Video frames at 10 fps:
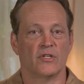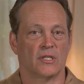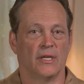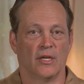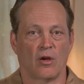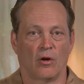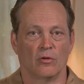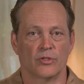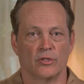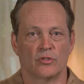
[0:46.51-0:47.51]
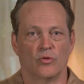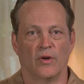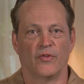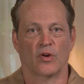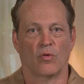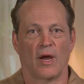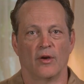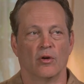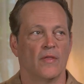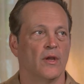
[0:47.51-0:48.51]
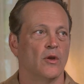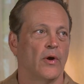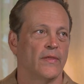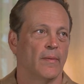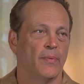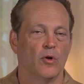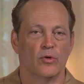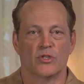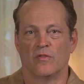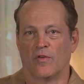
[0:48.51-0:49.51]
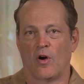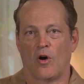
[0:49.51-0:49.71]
Obviously, Carl's a terrific writer. And then knowing that Bill was